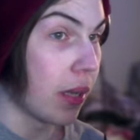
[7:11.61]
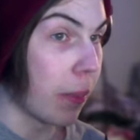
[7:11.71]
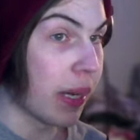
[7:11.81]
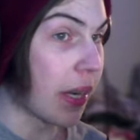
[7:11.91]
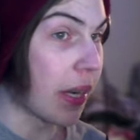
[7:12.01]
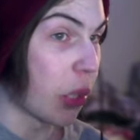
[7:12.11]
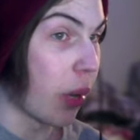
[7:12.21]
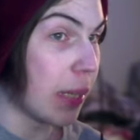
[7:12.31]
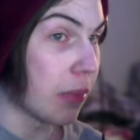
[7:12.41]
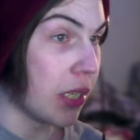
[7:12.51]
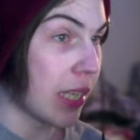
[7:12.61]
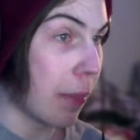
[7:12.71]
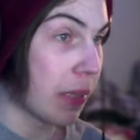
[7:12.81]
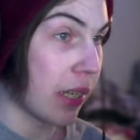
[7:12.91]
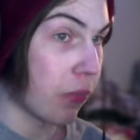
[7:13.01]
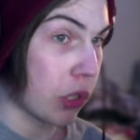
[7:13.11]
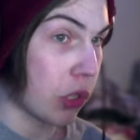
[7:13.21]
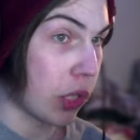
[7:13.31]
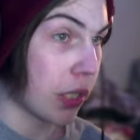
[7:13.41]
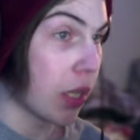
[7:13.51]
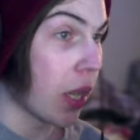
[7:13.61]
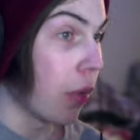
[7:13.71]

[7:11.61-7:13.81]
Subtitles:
but I don't know AMC's appetite for such things.